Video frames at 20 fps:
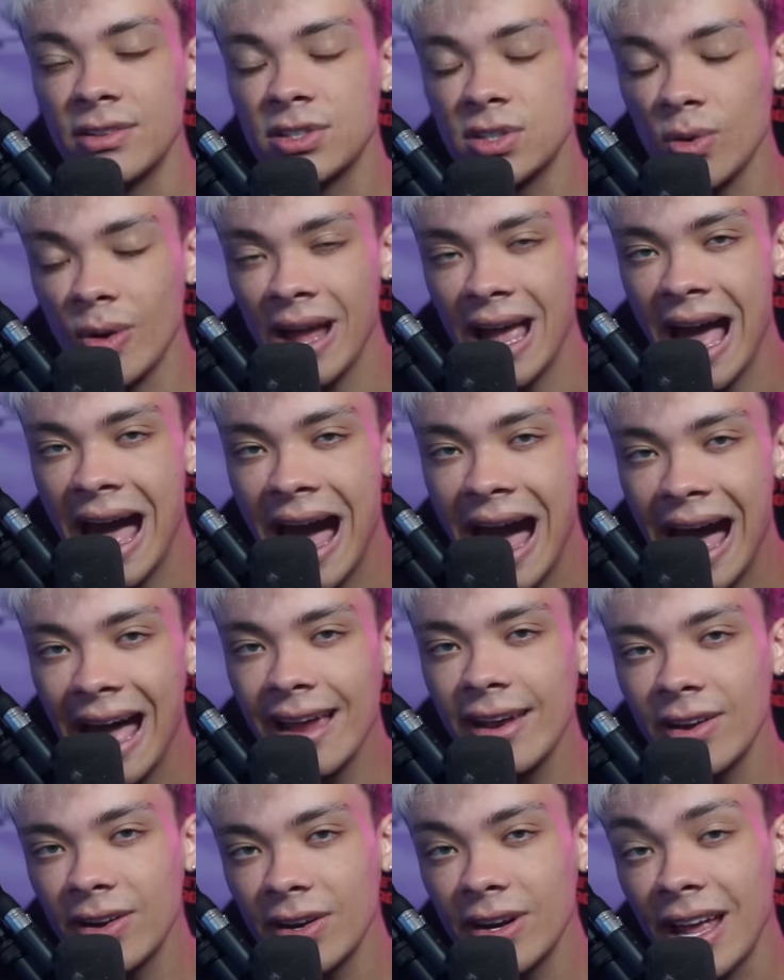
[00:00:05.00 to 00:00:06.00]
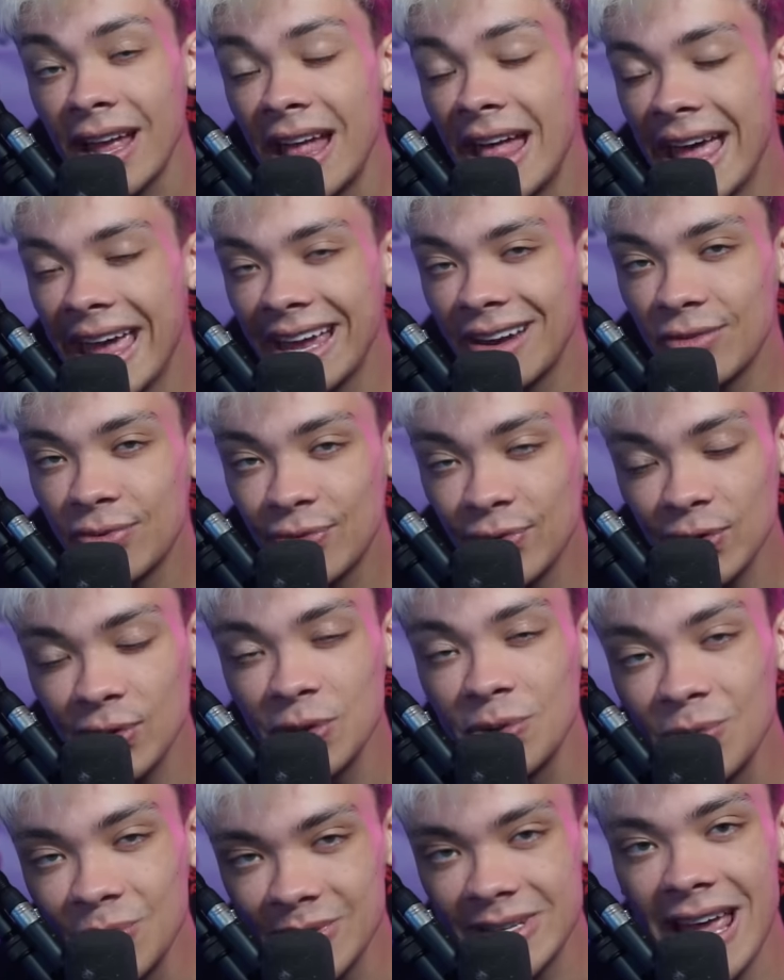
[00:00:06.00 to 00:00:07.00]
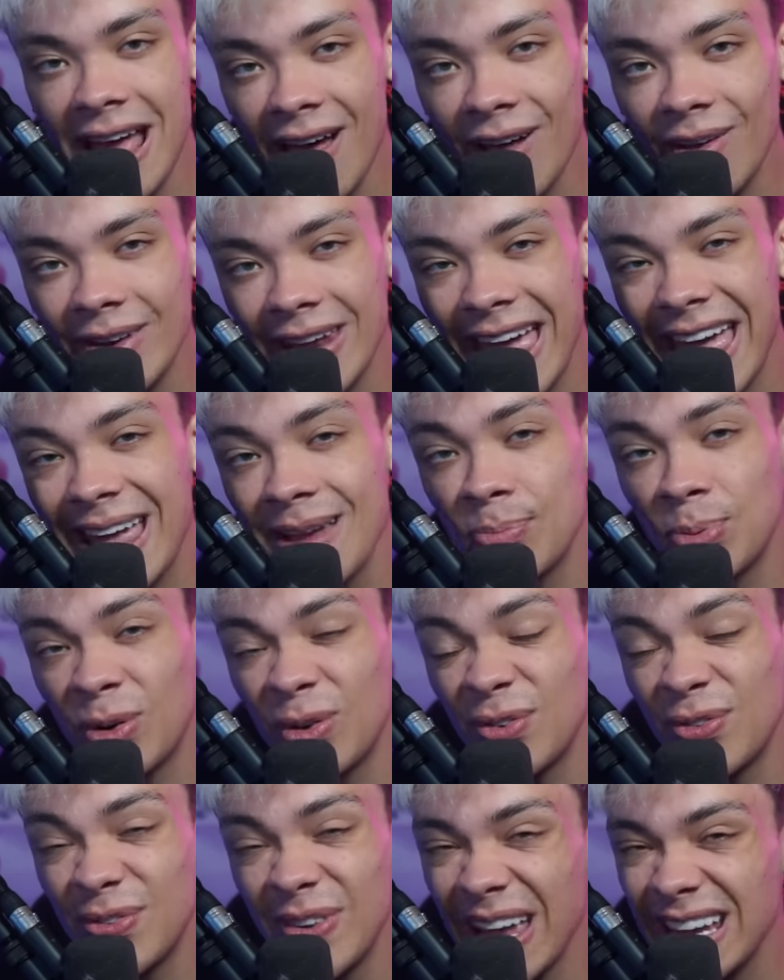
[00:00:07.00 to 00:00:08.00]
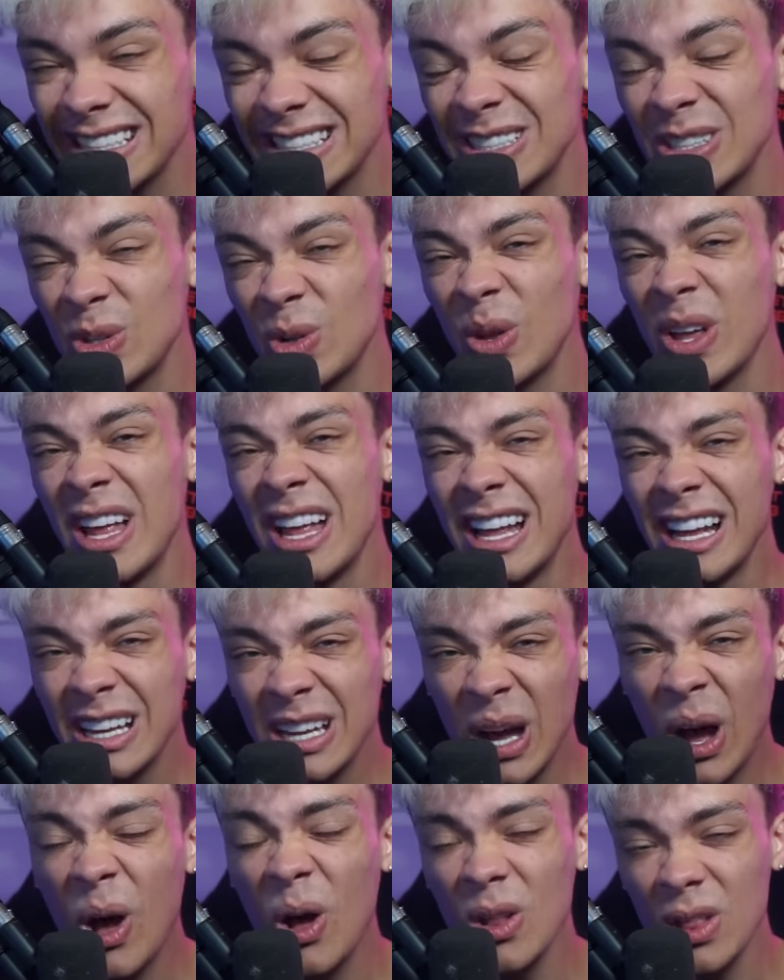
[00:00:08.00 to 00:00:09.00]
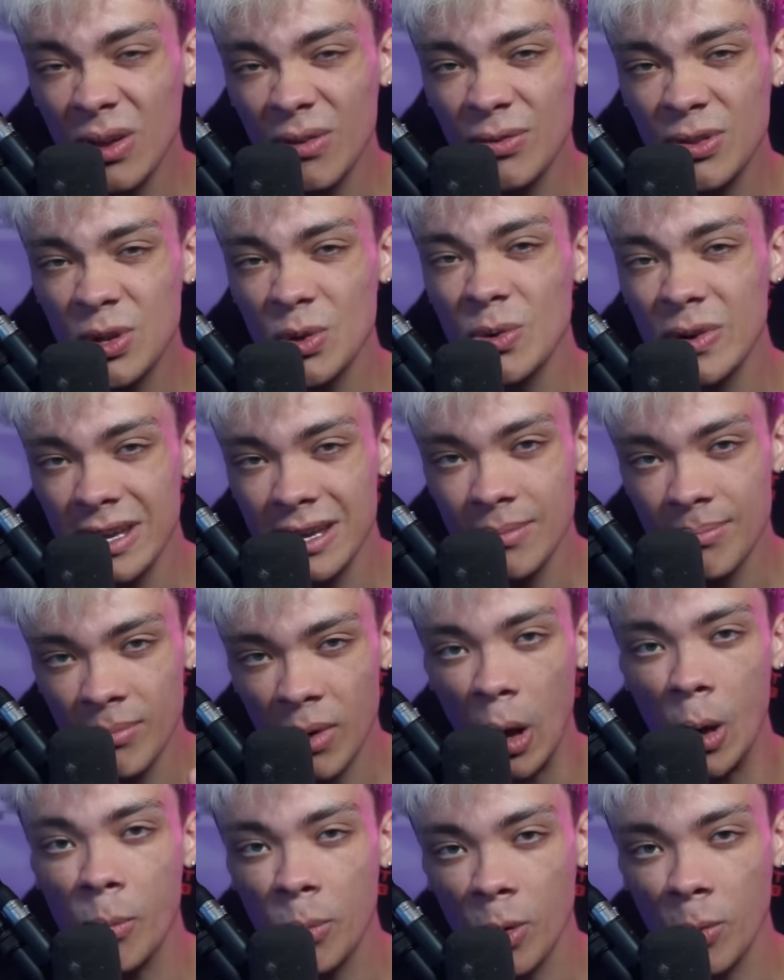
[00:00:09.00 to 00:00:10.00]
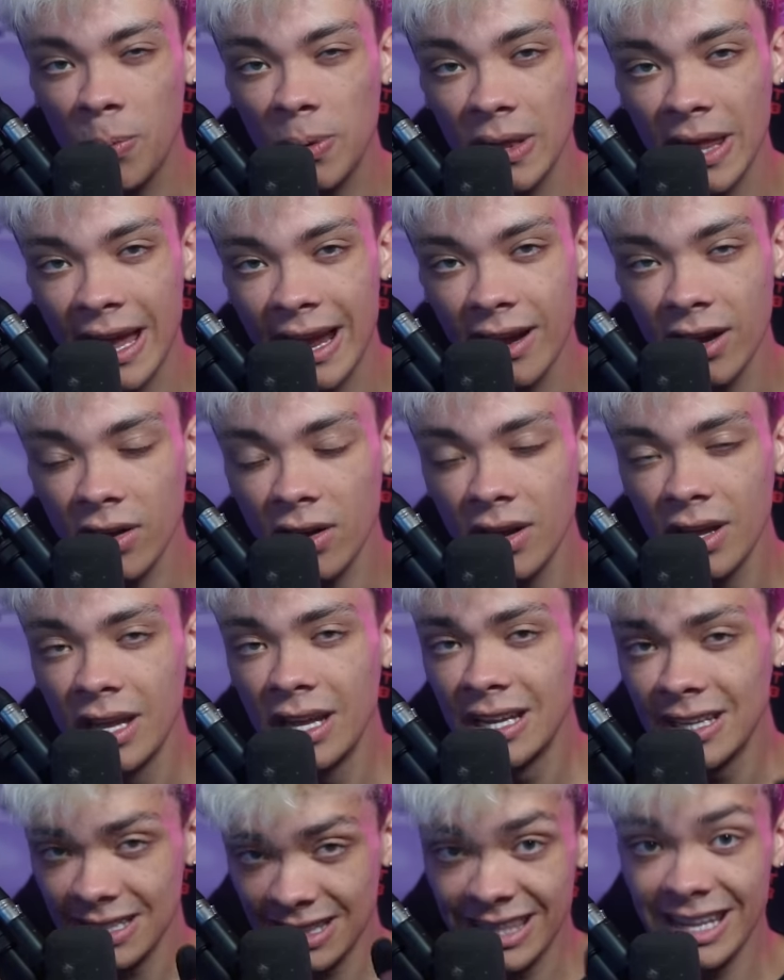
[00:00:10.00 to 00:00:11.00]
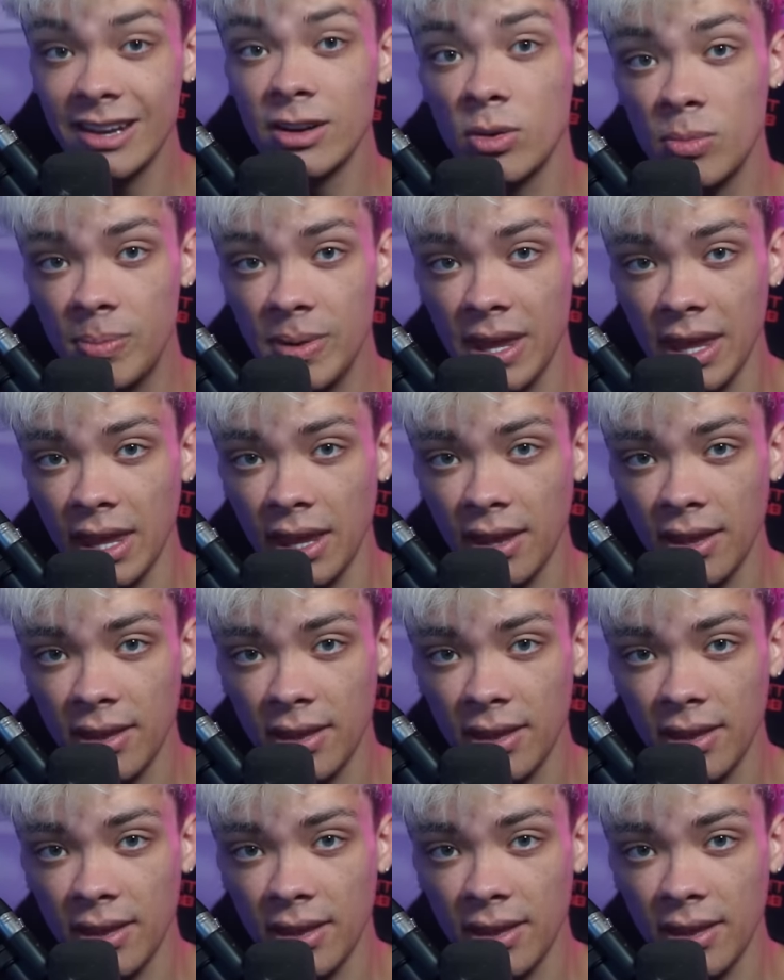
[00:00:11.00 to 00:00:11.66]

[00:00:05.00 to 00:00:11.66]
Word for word: so I hired and flew down a professional Call of Duty mobile player, Little B.